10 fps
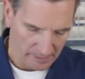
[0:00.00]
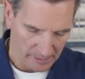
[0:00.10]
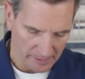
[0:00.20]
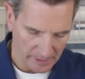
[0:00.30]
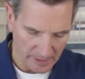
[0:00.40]

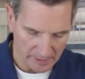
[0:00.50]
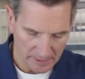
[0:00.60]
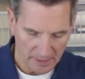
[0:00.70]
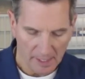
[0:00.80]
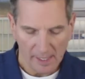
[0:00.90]
like that.
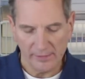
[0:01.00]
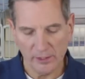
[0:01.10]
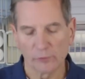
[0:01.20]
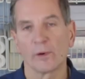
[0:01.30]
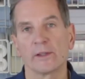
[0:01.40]
And then
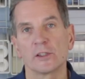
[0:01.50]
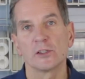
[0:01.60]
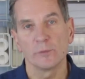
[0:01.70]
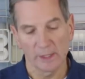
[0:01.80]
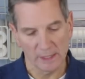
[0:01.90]
you'd run the
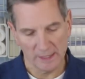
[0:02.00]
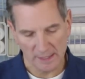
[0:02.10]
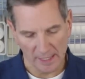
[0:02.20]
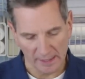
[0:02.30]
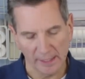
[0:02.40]
tubing
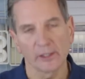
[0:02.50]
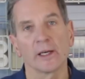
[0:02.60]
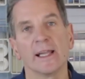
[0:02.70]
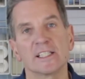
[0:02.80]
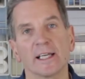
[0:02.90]
inside here
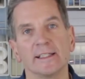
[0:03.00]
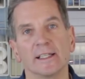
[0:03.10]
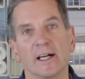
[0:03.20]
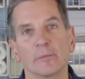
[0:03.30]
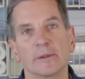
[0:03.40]
and tighten
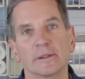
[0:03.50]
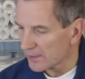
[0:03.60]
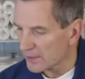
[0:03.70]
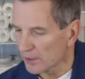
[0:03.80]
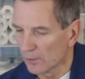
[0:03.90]
it up.
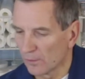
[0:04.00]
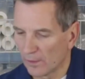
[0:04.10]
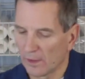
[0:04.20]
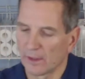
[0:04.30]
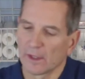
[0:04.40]
So
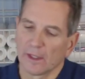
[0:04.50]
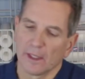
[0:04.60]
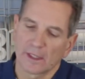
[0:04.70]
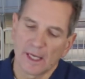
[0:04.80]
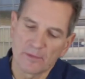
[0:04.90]

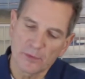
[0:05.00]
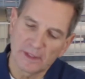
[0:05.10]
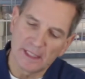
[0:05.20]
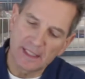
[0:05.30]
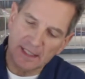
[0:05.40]
it comes with
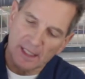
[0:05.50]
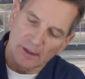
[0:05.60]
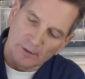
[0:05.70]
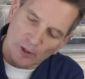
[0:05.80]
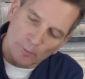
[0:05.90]
these
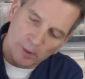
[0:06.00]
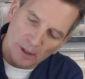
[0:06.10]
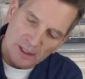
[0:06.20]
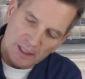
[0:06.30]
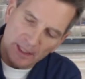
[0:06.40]
little
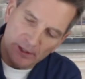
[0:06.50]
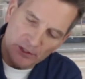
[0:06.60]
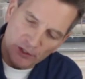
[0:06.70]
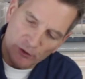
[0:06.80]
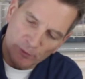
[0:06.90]
plugs in here,
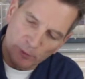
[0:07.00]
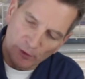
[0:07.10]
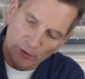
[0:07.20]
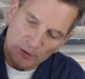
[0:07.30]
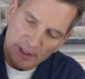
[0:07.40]
so you'd
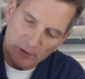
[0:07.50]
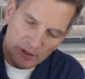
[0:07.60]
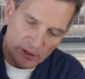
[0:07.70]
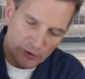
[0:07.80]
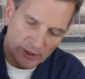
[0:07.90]
pull those out
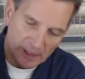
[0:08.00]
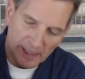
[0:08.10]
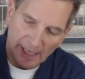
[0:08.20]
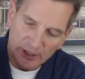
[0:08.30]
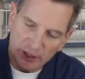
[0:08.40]
to do the
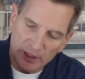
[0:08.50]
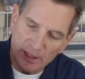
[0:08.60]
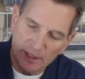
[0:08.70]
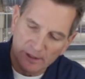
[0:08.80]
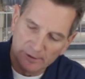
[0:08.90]

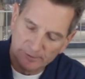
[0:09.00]
connections.